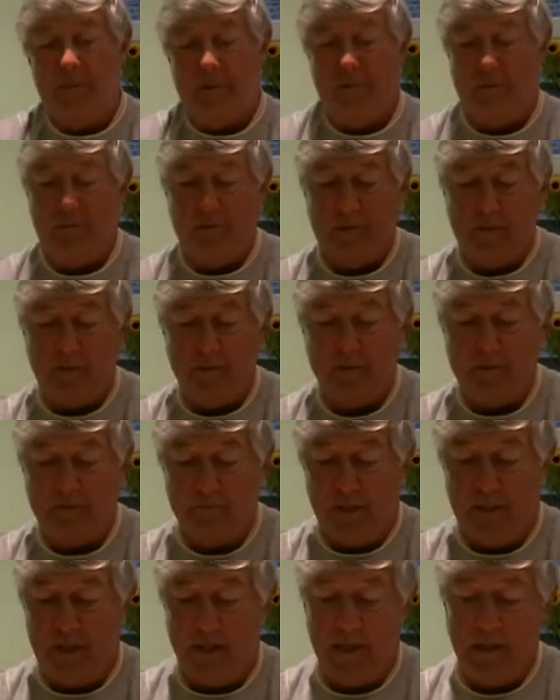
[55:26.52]
And there
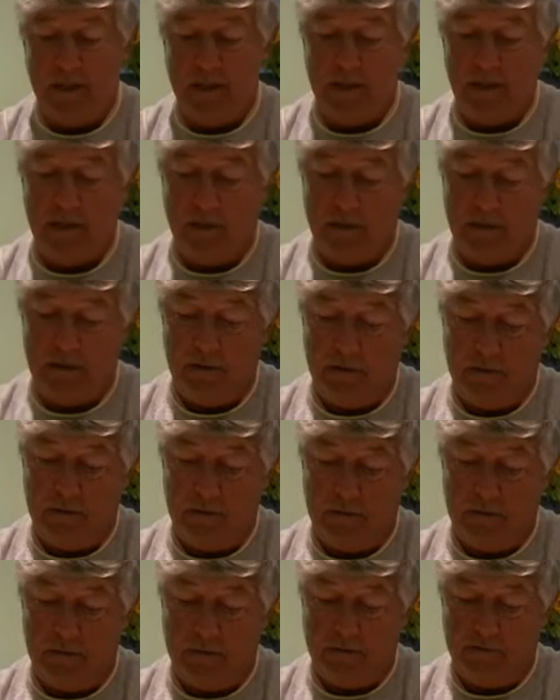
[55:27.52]
was Mulaney,
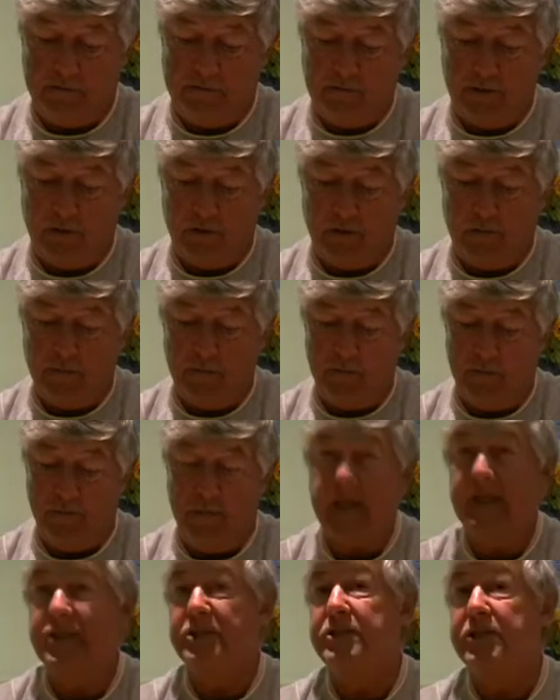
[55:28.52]
Tom,
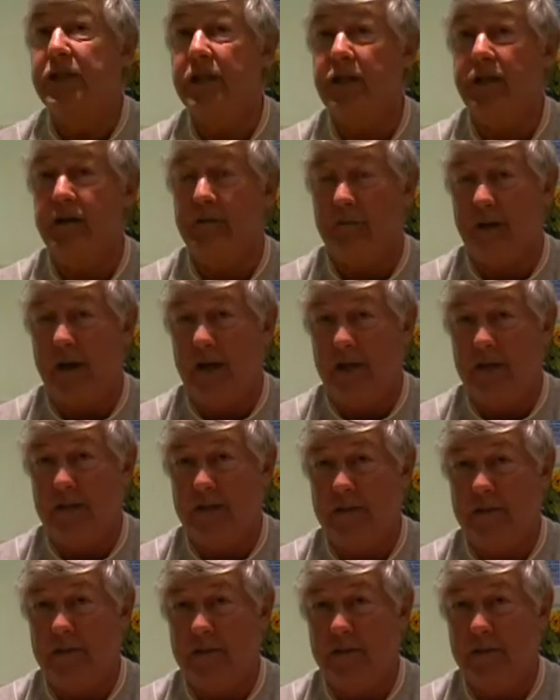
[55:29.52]
and me still in the
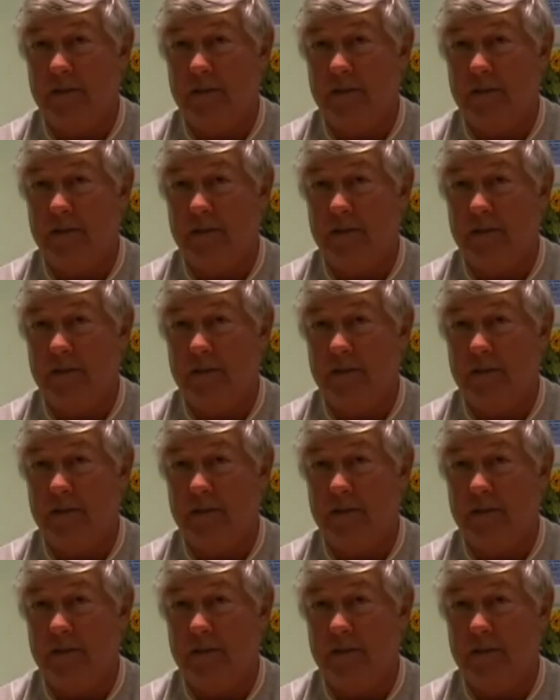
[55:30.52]
race.